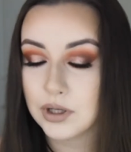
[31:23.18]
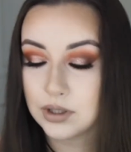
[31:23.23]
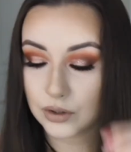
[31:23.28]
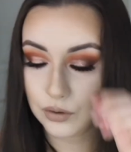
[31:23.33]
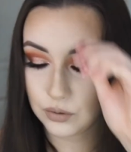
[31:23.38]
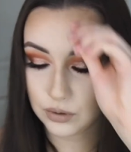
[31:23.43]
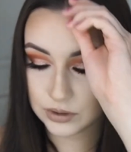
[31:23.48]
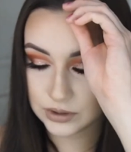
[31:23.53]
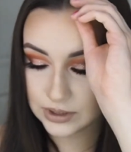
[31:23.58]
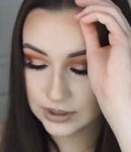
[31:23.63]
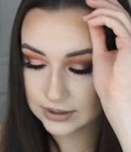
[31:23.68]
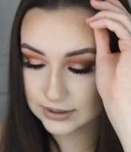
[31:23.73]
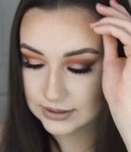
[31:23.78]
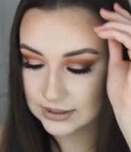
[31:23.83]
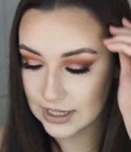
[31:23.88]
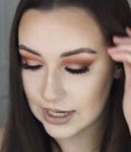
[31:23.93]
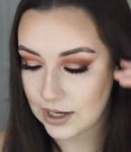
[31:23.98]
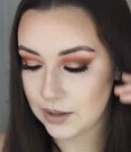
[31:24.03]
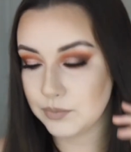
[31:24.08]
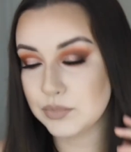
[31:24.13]
Gorgeous,
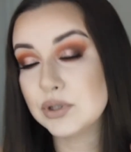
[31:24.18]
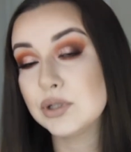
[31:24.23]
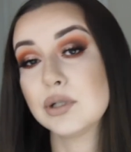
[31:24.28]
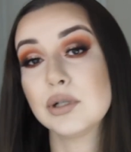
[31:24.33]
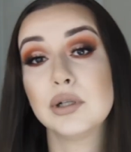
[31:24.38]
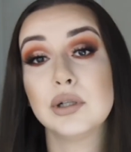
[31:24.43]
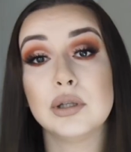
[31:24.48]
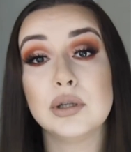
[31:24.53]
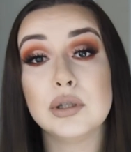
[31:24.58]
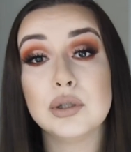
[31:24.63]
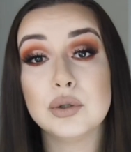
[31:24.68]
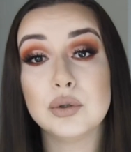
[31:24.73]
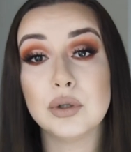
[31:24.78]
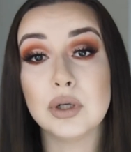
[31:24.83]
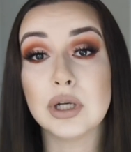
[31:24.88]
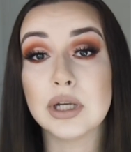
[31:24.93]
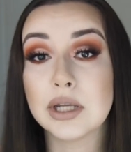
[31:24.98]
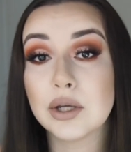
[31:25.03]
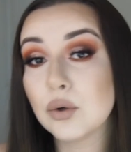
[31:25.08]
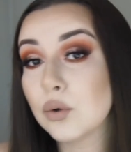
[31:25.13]

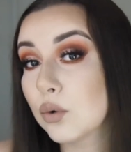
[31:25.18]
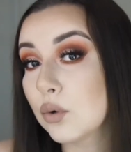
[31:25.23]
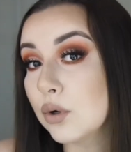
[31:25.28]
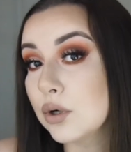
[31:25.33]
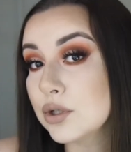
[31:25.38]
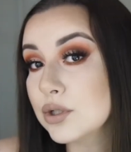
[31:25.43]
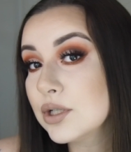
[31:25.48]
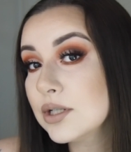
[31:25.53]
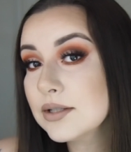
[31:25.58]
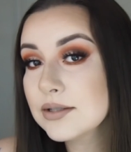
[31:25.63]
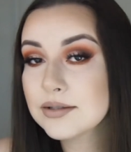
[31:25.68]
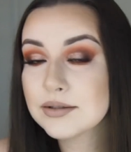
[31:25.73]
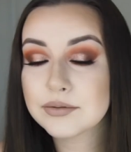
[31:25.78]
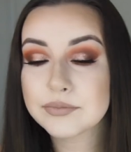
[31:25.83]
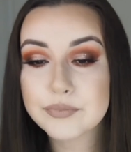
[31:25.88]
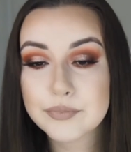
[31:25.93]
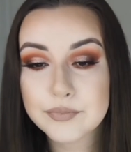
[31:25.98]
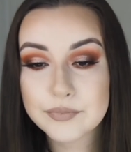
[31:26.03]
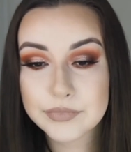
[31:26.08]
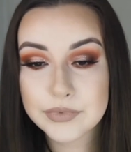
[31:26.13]
absolutely gorgeous.
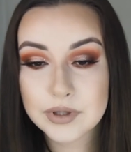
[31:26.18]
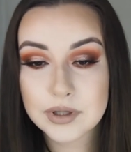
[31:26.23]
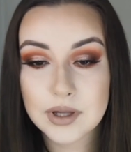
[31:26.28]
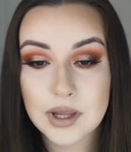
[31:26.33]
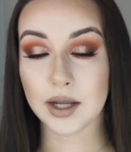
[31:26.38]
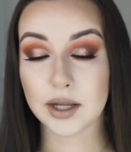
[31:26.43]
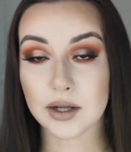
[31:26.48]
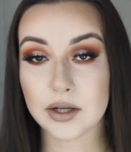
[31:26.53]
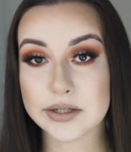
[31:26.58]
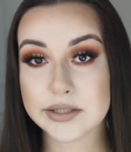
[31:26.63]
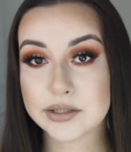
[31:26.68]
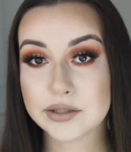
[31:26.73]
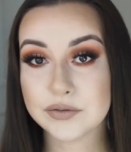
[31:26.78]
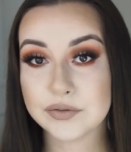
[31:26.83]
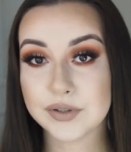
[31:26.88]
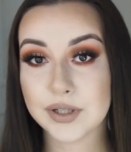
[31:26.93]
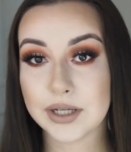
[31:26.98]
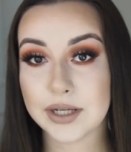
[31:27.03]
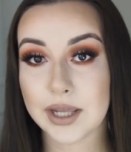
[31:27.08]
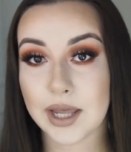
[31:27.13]
I also
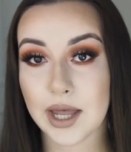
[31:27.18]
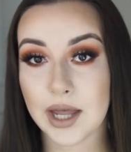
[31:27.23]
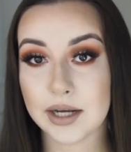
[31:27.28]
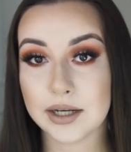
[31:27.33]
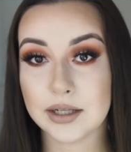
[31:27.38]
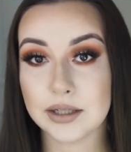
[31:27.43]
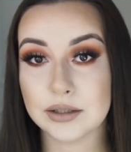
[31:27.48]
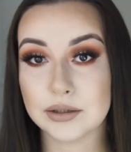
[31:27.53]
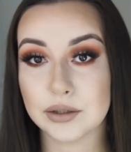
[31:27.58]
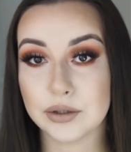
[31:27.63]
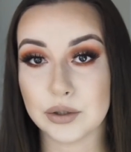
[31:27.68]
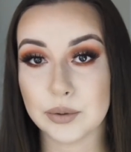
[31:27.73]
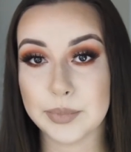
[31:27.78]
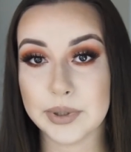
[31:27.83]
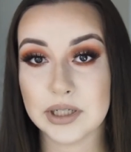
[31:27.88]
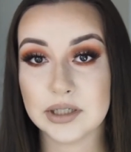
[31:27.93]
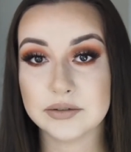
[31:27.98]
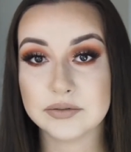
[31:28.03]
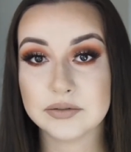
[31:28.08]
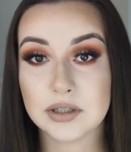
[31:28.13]
feel like adding a little
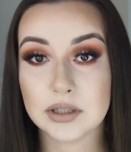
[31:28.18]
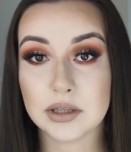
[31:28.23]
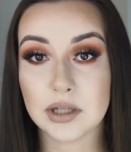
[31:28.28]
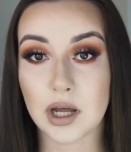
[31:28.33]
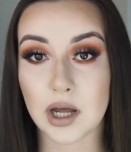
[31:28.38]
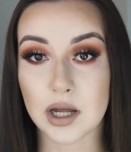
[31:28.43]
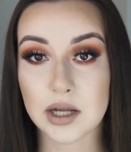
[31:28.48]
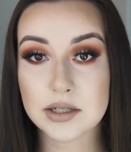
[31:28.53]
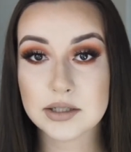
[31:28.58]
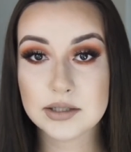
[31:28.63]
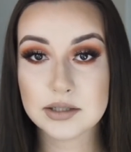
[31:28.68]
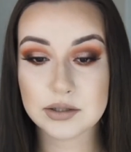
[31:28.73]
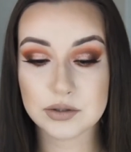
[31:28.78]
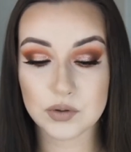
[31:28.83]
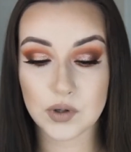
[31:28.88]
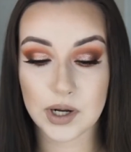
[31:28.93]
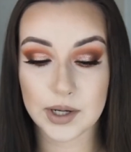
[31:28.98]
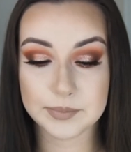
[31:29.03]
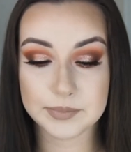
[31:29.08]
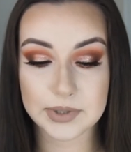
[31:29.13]
bit of gloss,
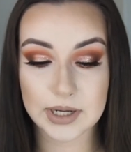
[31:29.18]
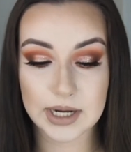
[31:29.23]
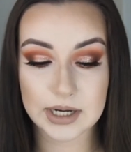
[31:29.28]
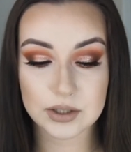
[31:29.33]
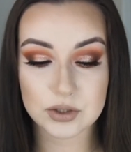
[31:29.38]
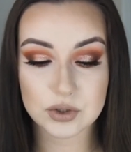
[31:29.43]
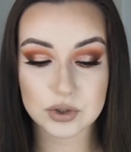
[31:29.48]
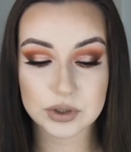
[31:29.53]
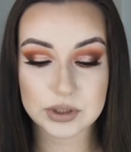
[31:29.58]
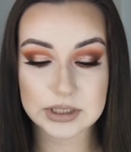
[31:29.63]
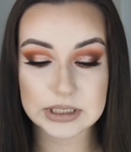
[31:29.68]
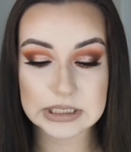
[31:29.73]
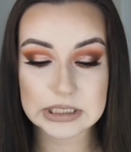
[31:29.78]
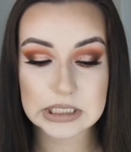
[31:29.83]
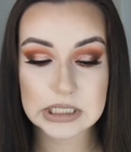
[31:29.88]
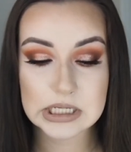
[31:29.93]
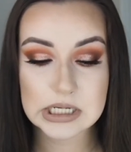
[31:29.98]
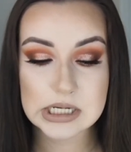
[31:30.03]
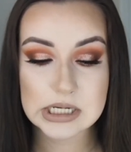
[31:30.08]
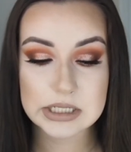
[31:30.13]
so I'm actually
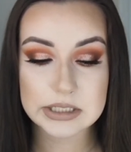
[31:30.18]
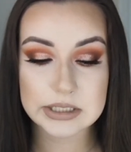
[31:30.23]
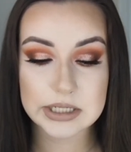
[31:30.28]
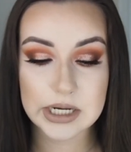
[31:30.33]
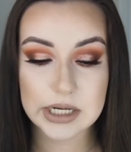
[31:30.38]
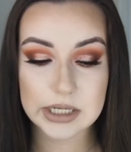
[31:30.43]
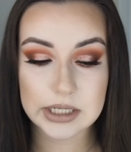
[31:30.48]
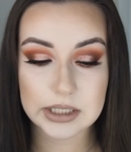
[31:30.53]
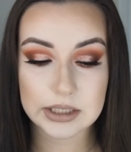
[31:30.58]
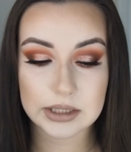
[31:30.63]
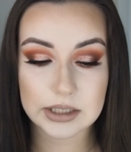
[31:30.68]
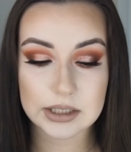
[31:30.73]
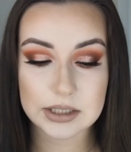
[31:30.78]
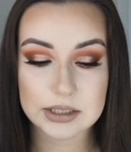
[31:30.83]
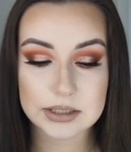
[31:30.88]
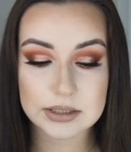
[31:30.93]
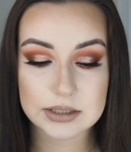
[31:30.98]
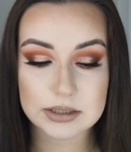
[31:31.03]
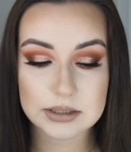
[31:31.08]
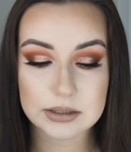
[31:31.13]
taking
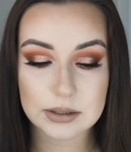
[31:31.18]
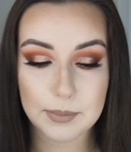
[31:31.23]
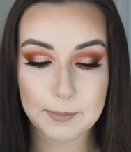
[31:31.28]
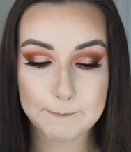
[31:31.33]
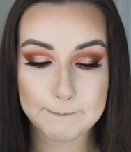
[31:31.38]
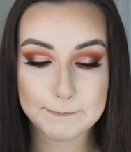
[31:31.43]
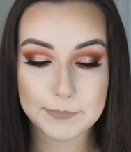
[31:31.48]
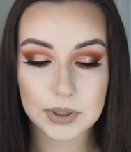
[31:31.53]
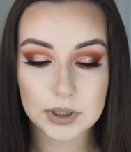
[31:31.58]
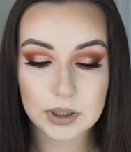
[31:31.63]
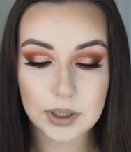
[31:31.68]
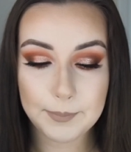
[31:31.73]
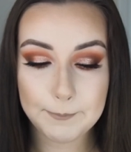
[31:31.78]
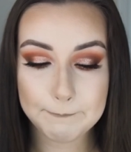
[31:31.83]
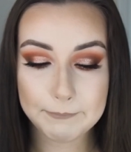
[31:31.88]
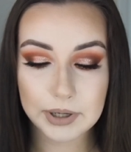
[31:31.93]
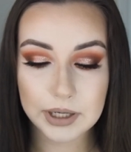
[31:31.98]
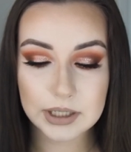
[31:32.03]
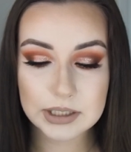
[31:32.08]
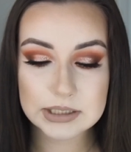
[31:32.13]
this
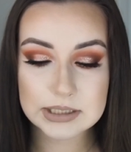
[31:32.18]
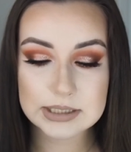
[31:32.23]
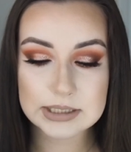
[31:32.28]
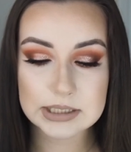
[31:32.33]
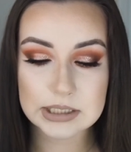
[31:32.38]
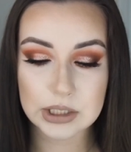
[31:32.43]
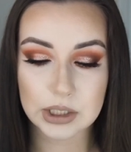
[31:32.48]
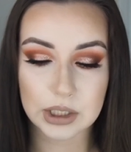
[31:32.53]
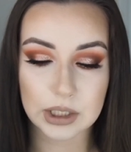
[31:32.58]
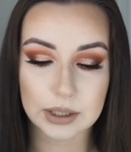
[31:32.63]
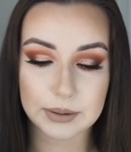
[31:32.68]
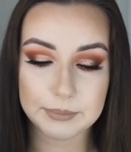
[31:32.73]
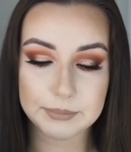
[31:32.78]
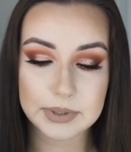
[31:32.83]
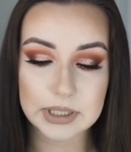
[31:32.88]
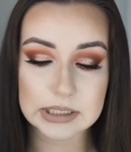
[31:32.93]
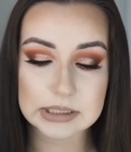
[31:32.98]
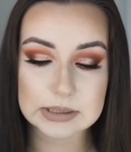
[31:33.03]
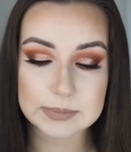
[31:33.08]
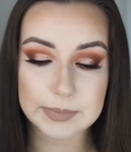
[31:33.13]
plumping serum.
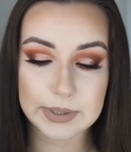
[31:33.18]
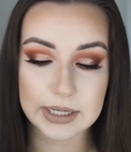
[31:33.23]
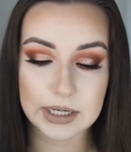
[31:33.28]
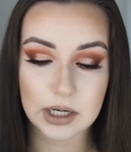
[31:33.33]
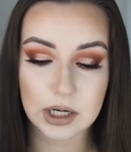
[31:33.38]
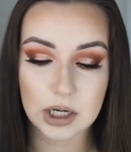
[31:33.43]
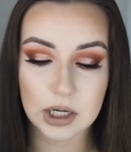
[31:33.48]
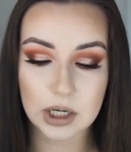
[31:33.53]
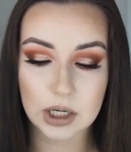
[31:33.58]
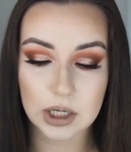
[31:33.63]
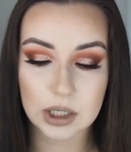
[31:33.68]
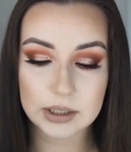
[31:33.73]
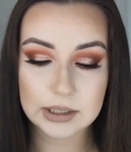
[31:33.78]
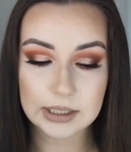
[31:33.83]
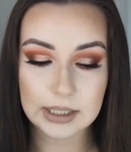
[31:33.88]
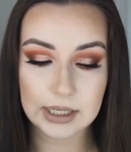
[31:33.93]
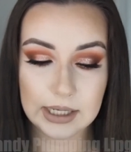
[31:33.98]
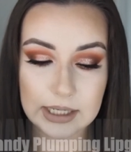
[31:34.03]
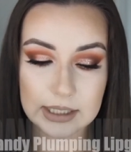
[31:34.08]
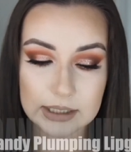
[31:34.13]
It's by Hard
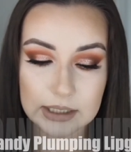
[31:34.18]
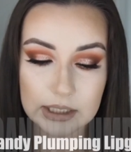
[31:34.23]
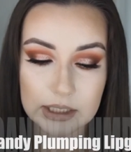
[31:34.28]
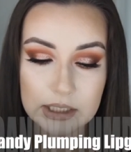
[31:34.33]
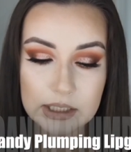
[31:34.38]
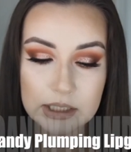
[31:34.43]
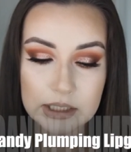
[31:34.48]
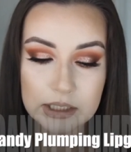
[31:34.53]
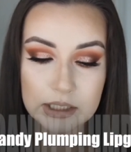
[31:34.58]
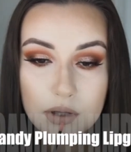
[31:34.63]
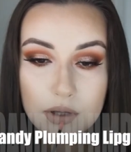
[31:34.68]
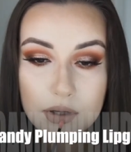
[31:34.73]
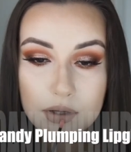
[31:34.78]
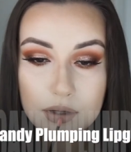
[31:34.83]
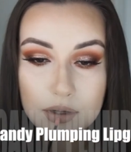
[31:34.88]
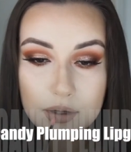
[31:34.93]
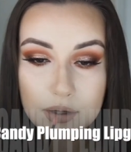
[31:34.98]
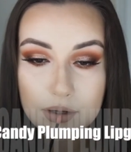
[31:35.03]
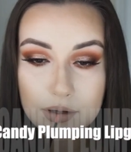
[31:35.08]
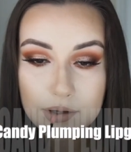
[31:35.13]
Candy. It
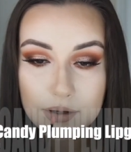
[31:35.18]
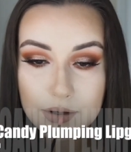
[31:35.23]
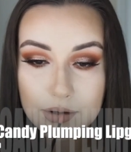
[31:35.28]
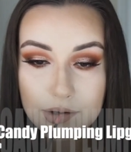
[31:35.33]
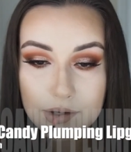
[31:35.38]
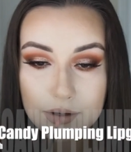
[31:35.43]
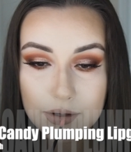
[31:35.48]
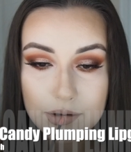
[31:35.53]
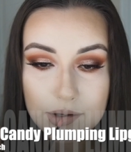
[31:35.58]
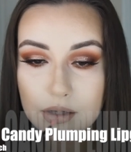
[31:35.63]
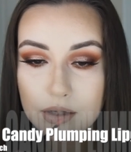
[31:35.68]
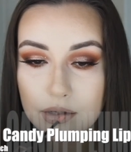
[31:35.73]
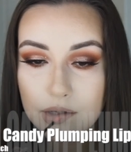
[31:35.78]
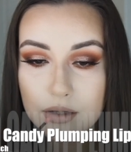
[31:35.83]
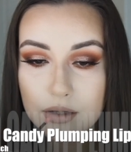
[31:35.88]
is Nude Beach.